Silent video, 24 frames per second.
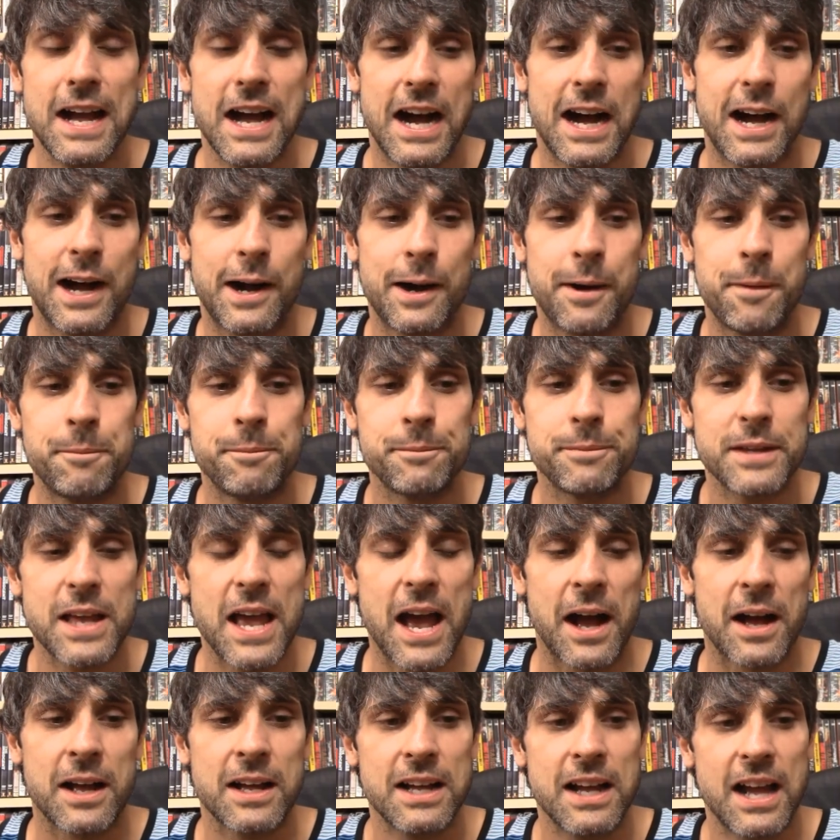Um,
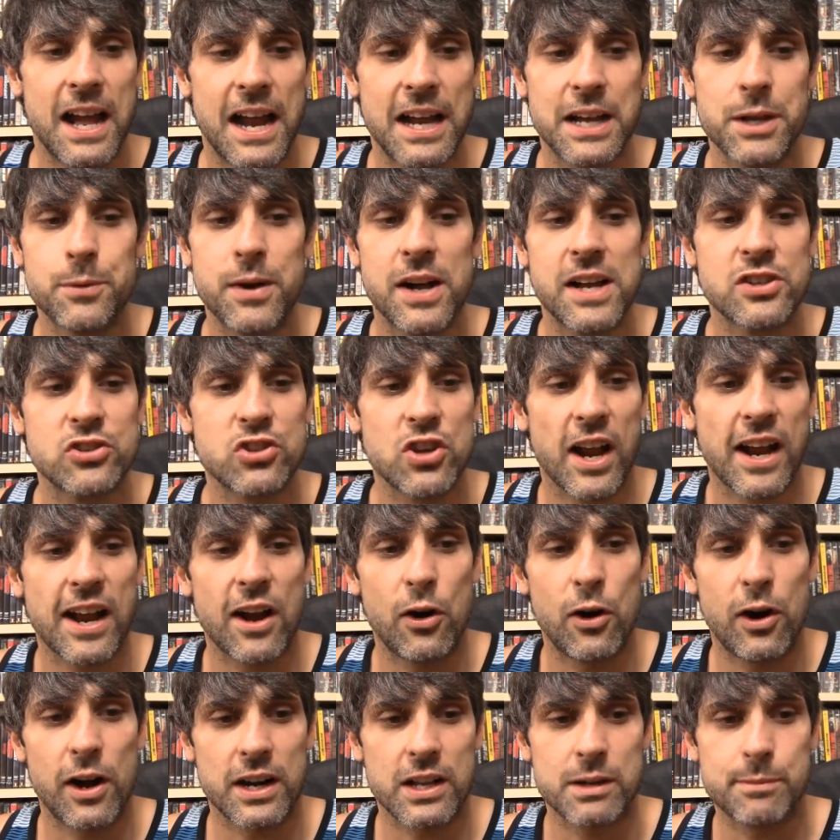yeah, anyways, check
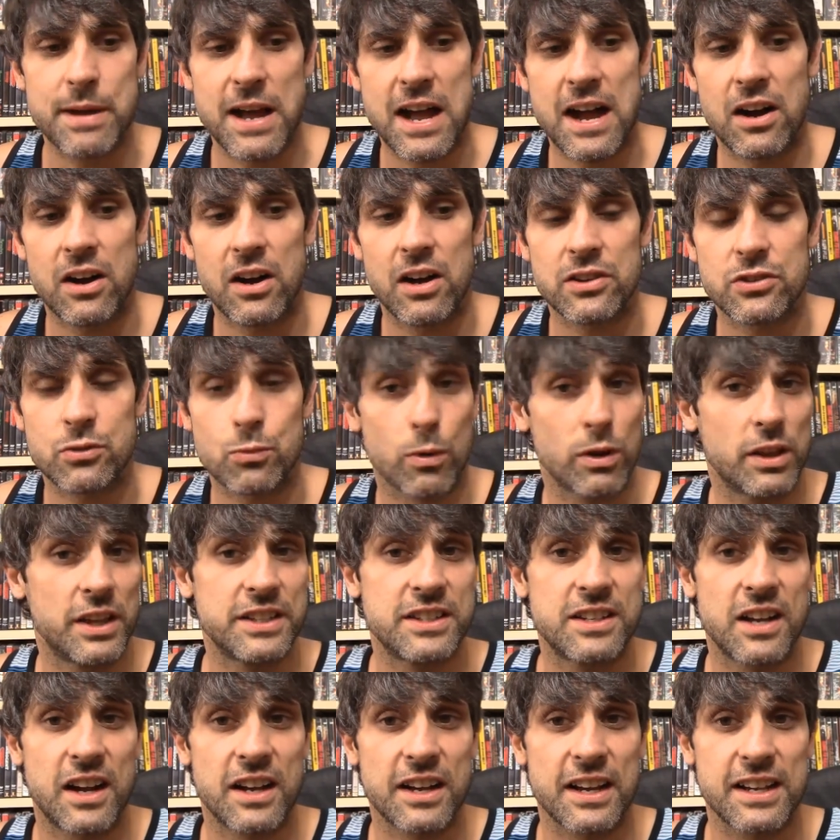out Haunted Palace. Really
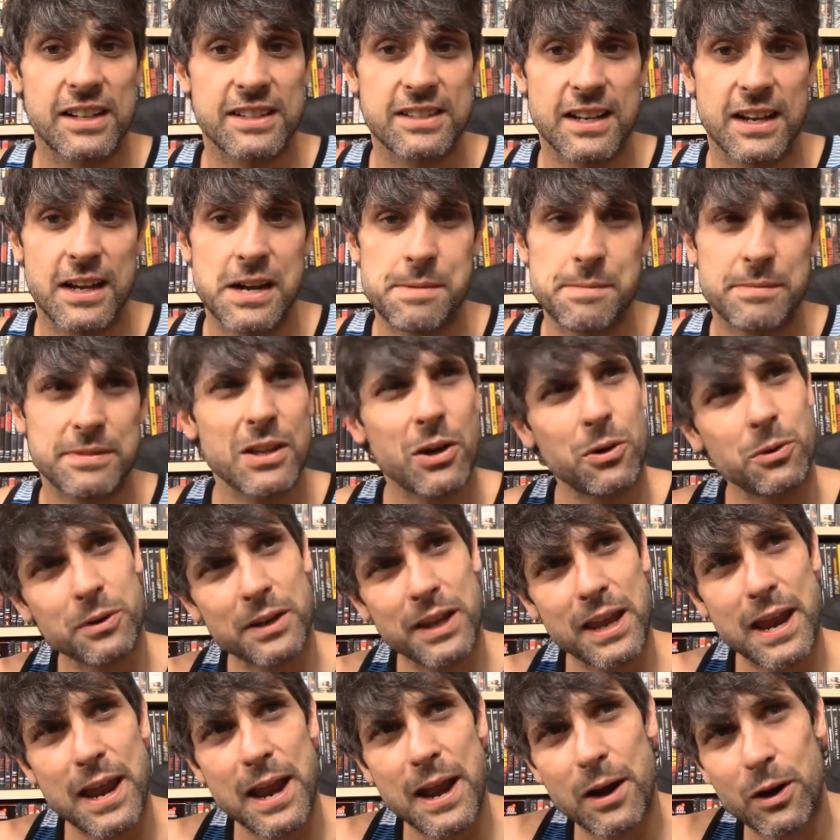dug it. Um, don't
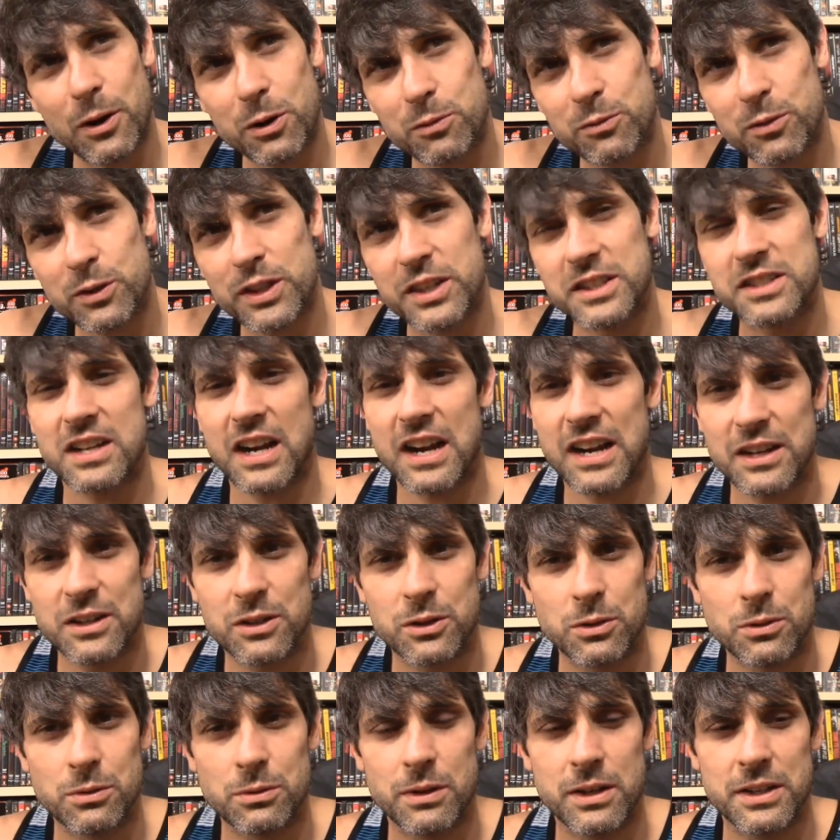care for the
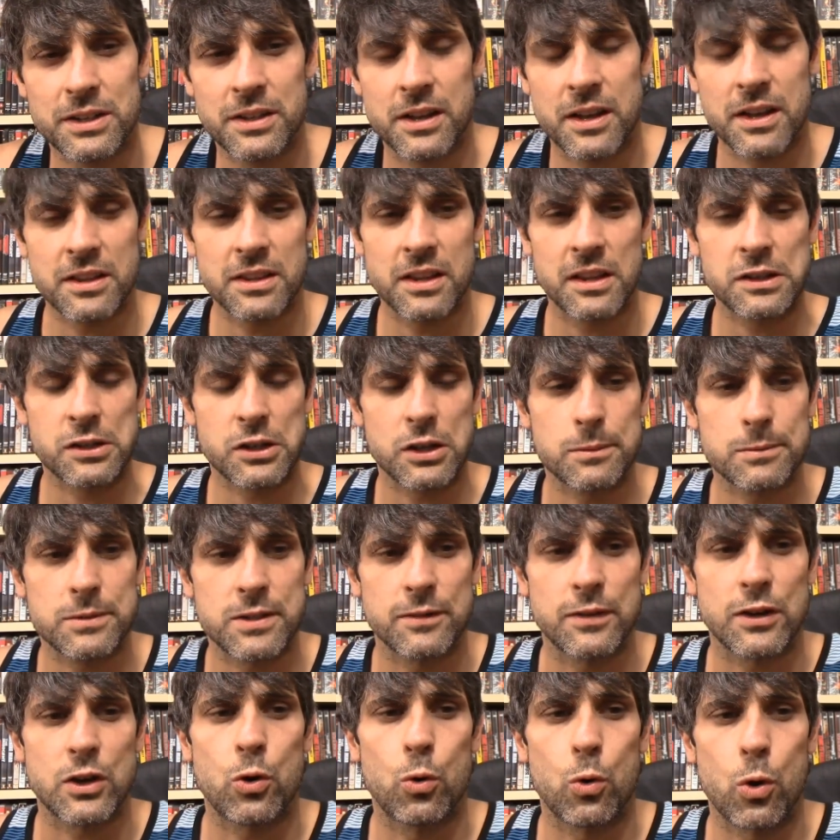title in the, in the terms
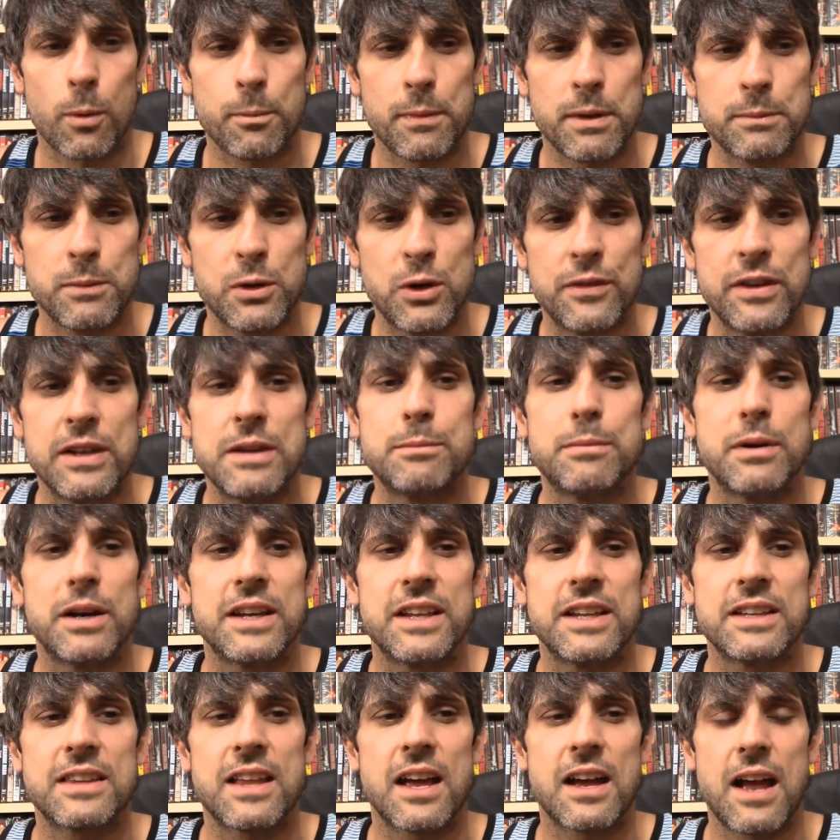of a Corman movie,
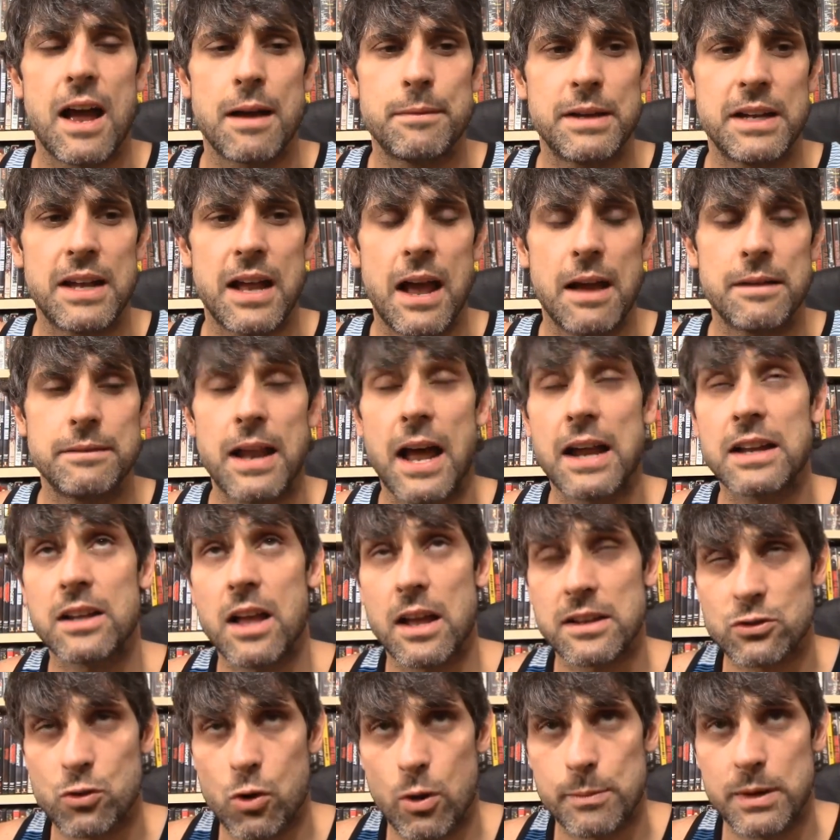but it, I mean, not
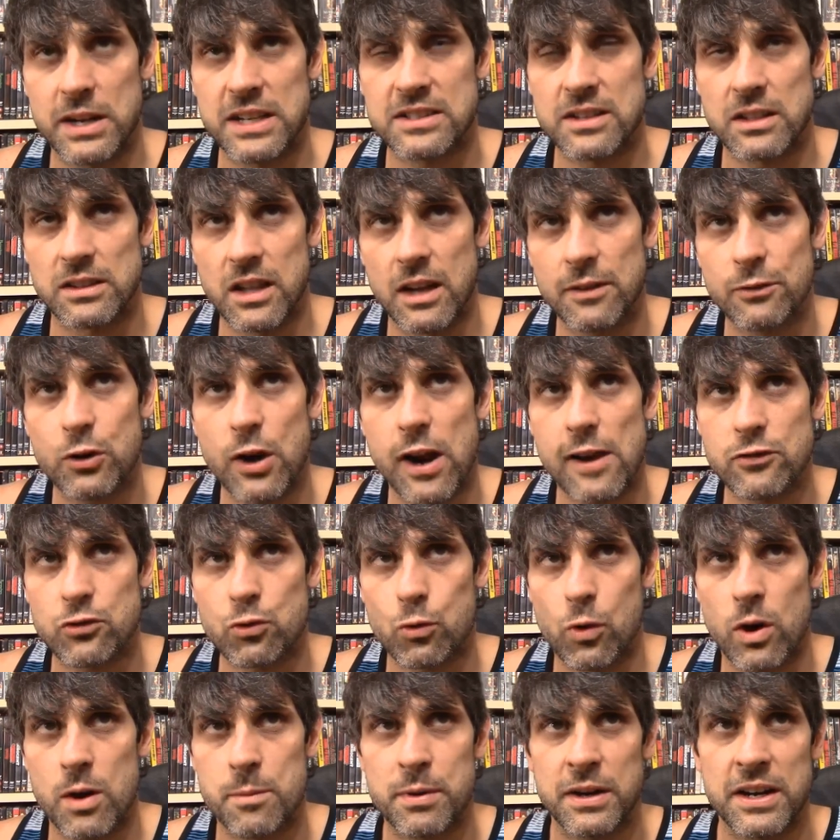as Corman as a Lovecraft
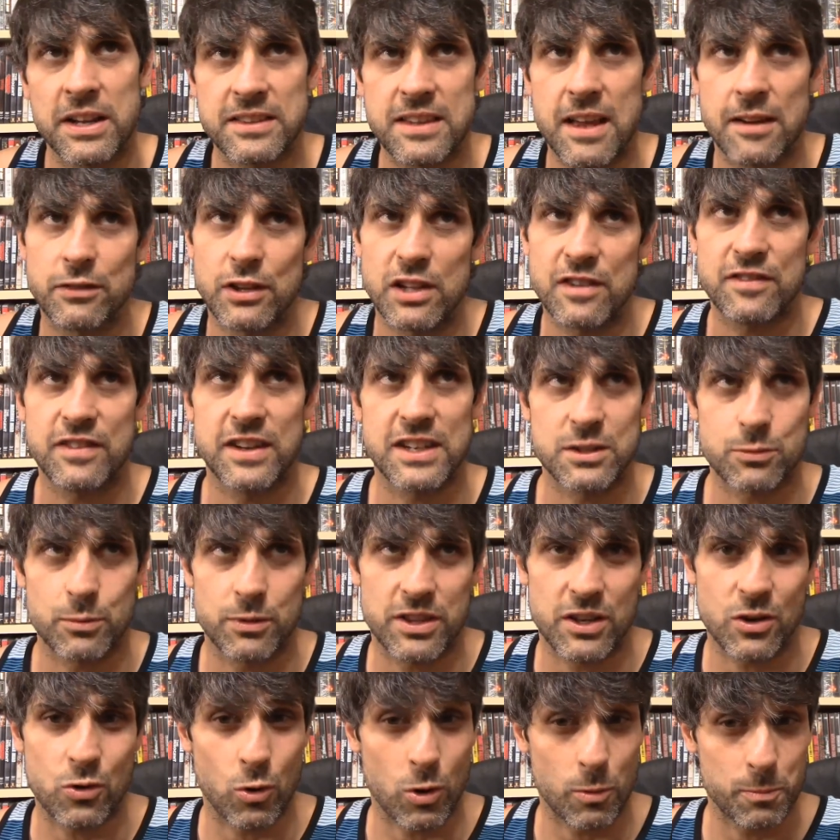story, but it definitely fits
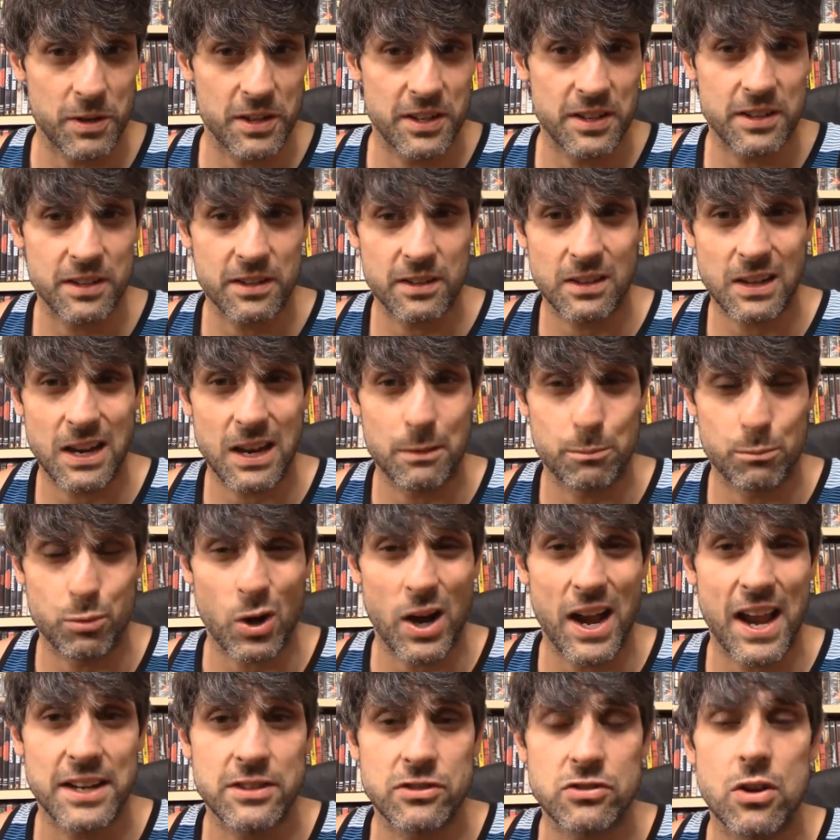with a Corman
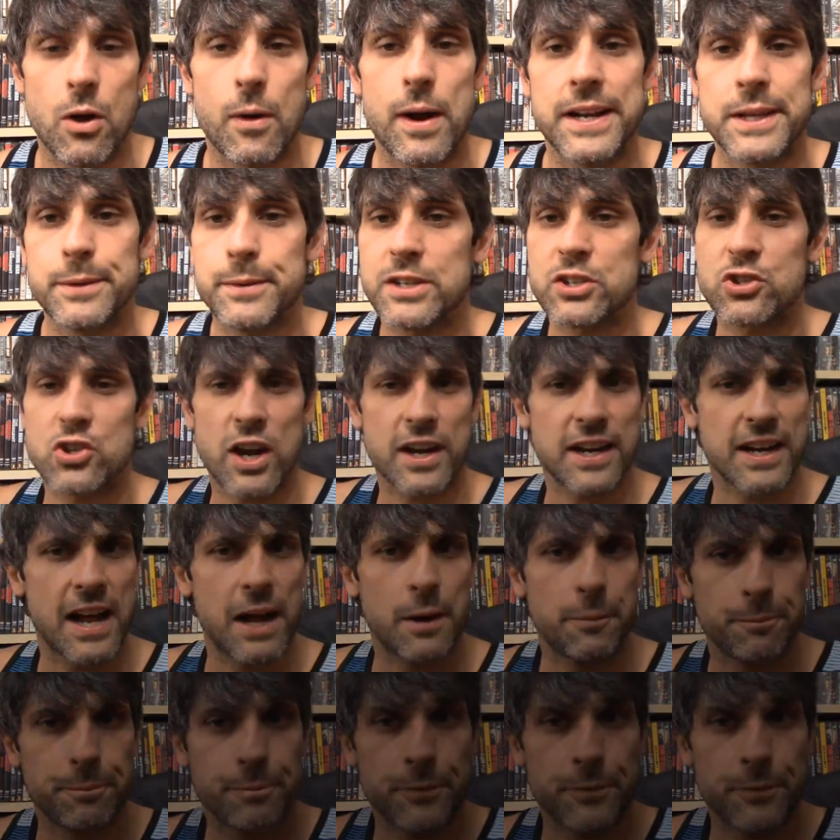brand. So anyways, check it out.